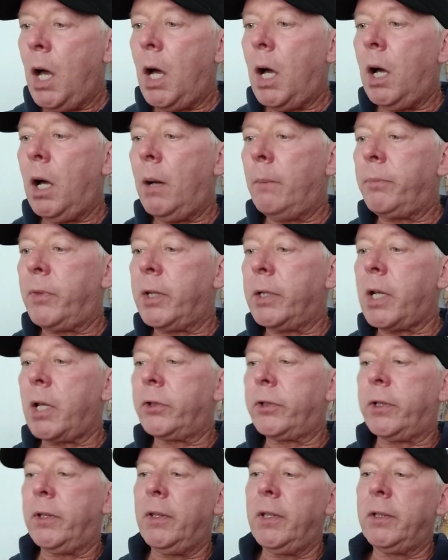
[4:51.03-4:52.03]
The
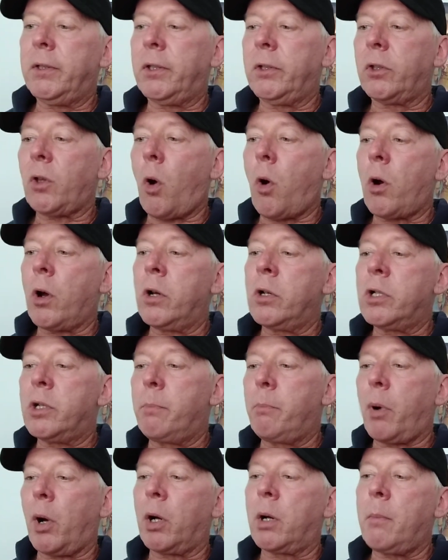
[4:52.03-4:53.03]
notes to this is
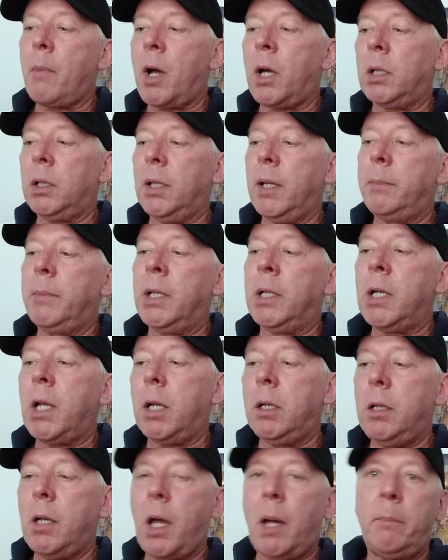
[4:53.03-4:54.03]
orange, bergamot, lemon,
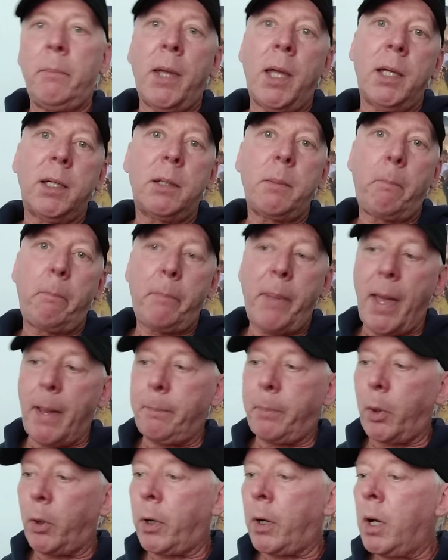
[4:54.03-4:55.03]
nutmeg,
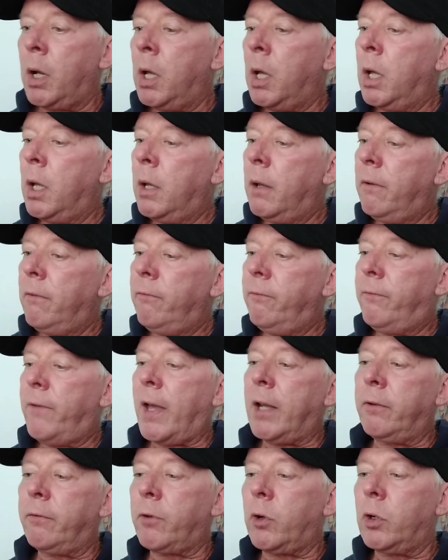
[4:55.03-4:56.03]
pepper,
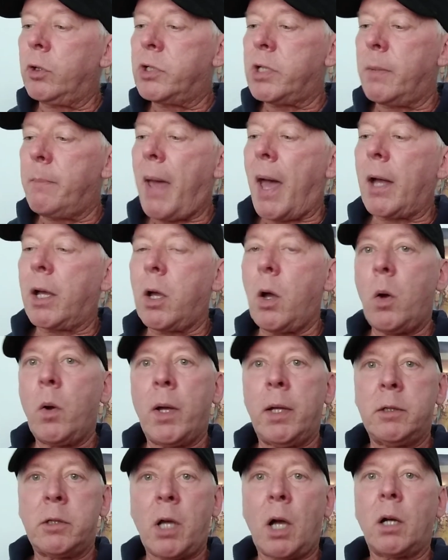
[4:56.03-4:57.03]
vetiver, tobacco,
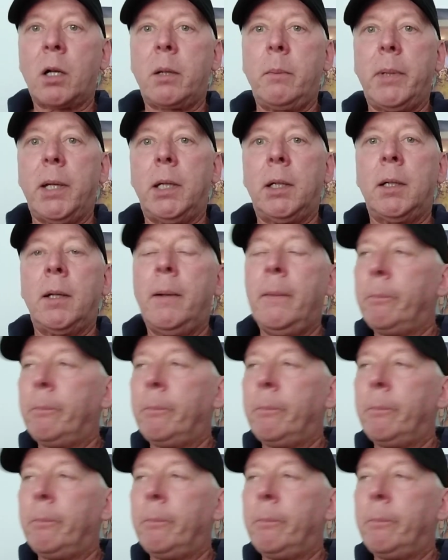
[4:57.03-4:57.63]
and tonka bean.